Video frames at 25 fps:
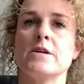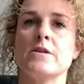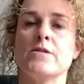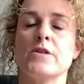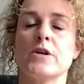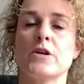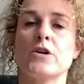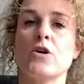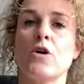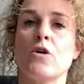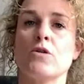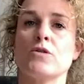
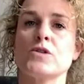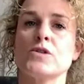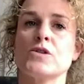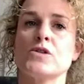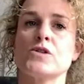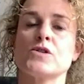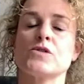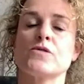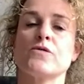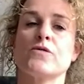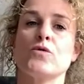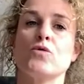the
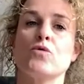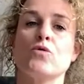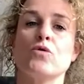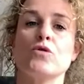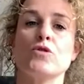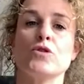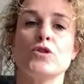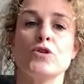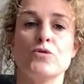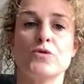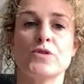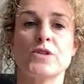costs
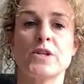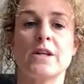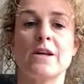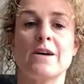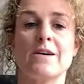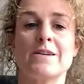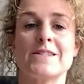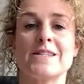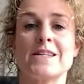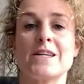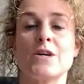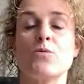for
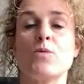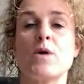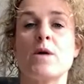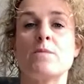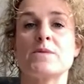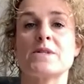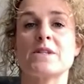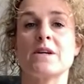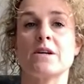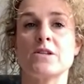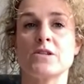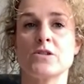utilising a
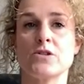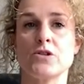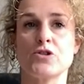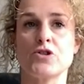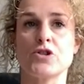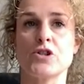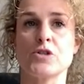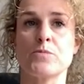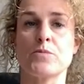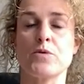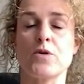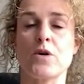website
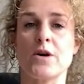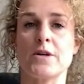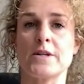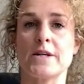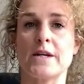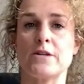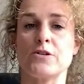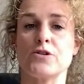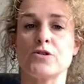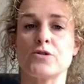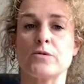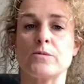such as Pride
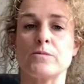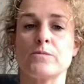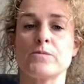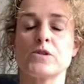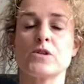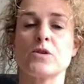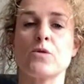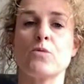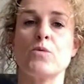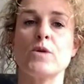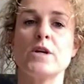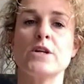Angel.
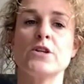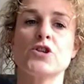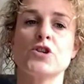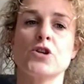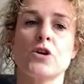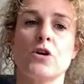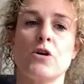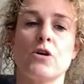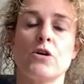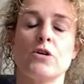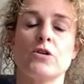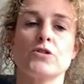So we
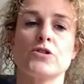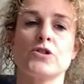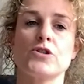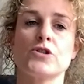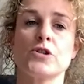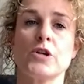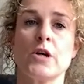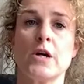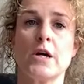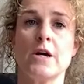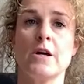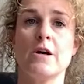
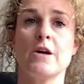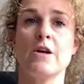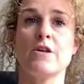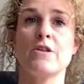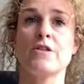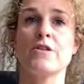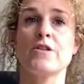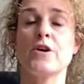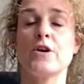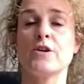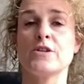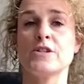charge
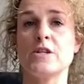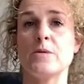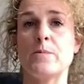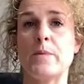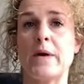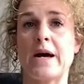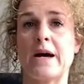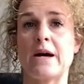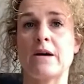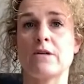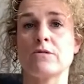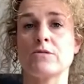
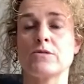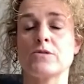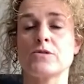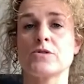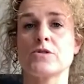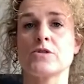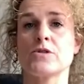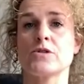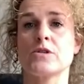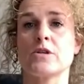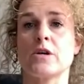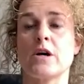£30
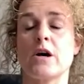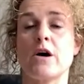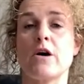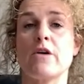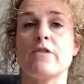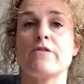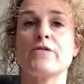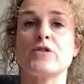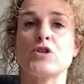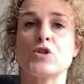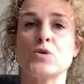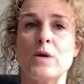
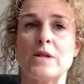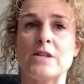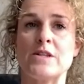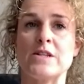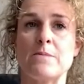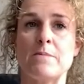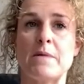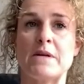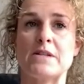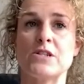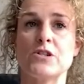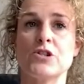for
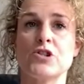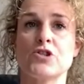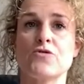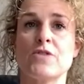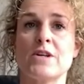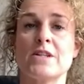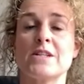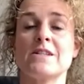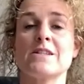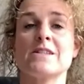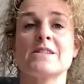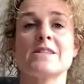20 message
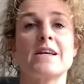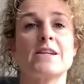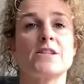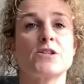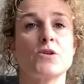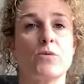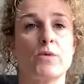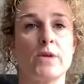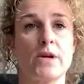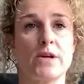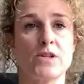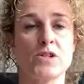credits. They
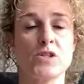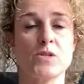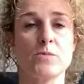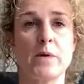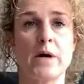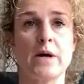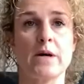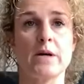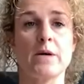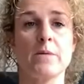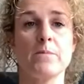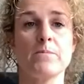don't
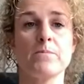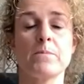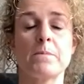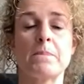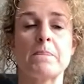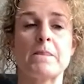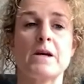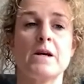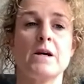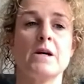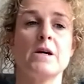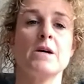expire,
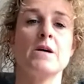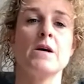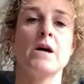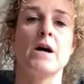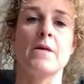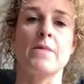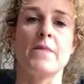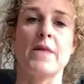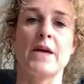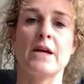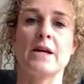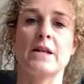
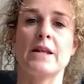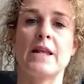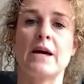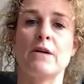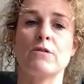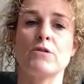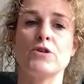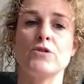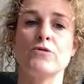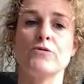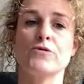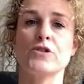and they allow
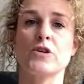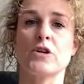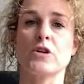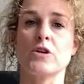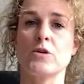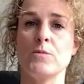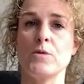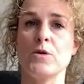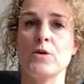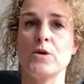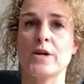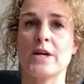you to
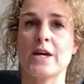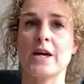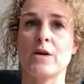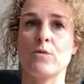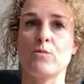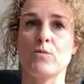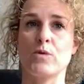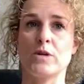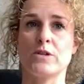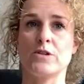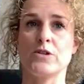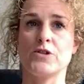
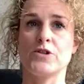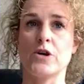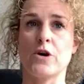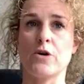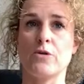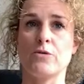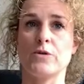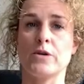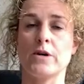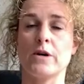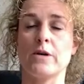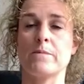communicate with the
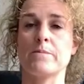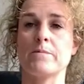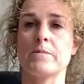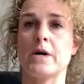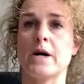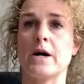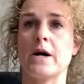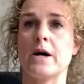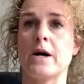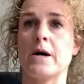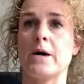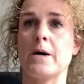donor
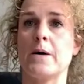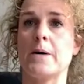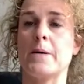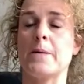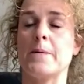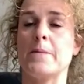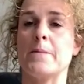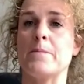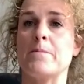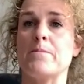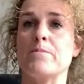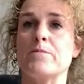
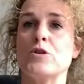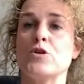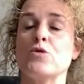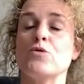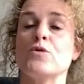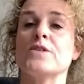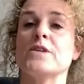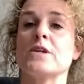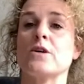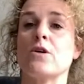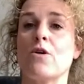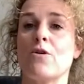
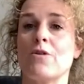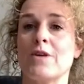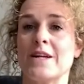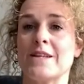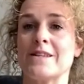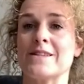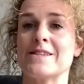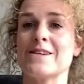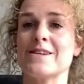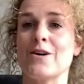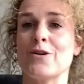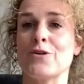using our
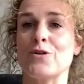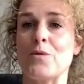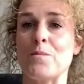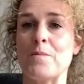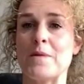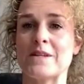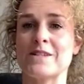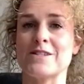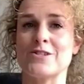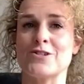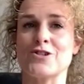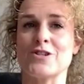internal
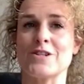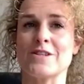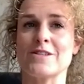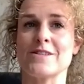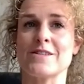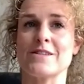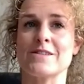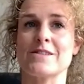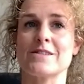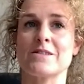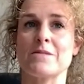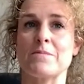messaging
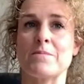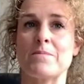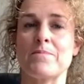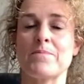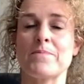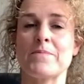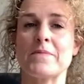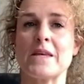system.